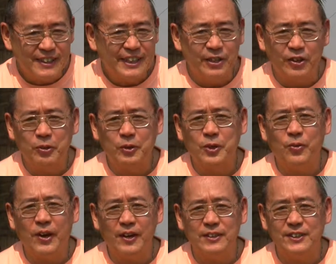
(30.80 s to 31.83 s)
It only
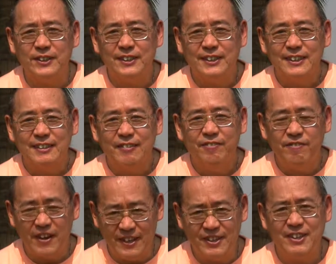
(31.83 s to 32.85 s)
requires
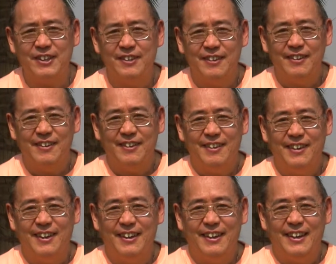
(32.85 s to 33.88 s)
faith
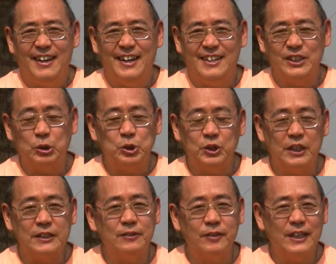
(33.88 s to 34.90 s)
and
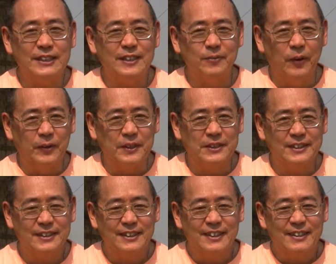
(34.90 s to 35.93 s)
association with nice
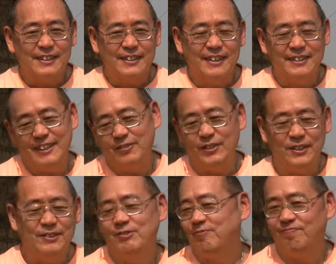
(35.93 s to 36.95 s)
devotees, and then
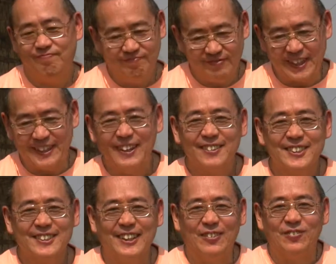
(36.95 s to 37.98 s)
we chant Hare
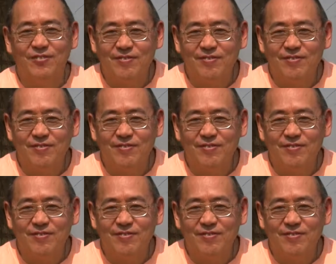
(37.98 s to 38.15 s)
Krishna.